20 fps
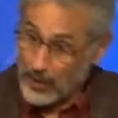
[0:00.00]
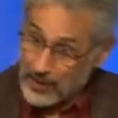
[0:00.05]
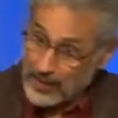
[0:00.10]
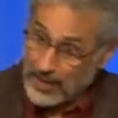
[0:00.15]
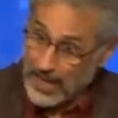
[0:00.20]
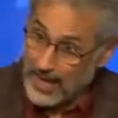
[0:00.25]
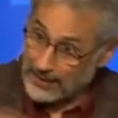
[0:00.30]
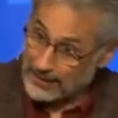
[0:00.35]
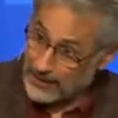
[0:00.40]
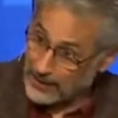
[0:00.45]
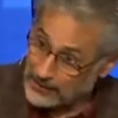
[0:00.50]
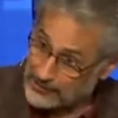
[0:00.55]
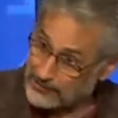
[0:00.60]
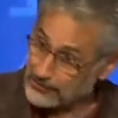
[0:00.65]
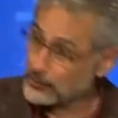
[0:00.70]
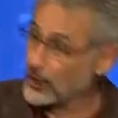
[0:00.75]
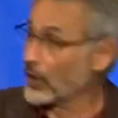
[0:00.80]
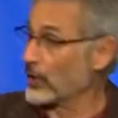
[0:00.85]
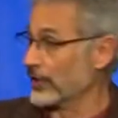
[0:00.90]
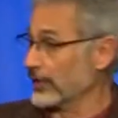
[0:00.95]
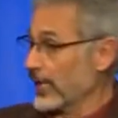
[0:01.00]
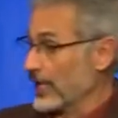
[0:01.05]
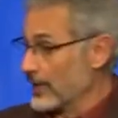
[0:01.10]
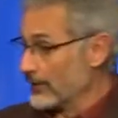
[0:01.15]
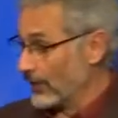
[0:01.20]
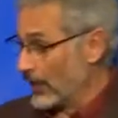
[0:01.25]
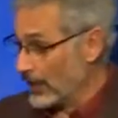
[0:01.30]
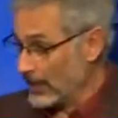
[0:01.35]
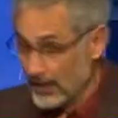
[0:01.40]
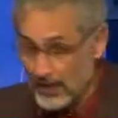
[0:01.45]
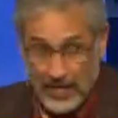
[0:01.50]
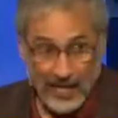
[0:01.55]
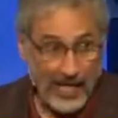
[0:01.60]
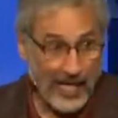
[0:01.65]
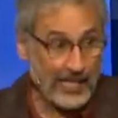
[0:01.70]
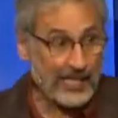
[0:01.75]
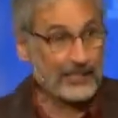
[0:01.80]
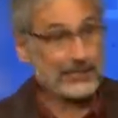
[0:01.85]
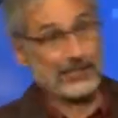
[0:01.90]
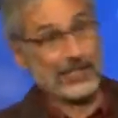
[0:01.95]
where God tells him, Go to Nineveh,
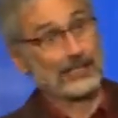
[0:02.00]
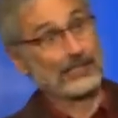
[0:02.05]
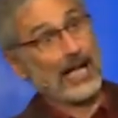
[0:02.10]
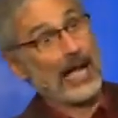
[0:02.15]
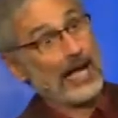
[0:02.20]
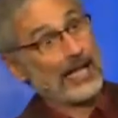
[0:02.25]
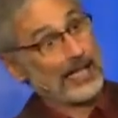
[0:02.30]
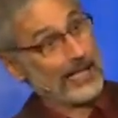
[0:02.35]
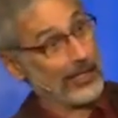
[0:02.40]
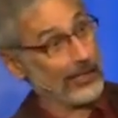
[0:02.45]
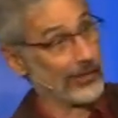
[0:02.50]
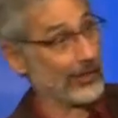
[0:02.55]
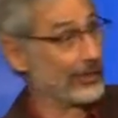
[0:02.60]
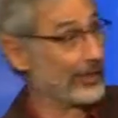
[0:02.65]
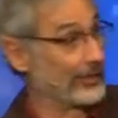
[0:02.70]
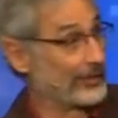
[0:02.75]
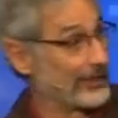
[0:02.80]
and he says, I think I'll go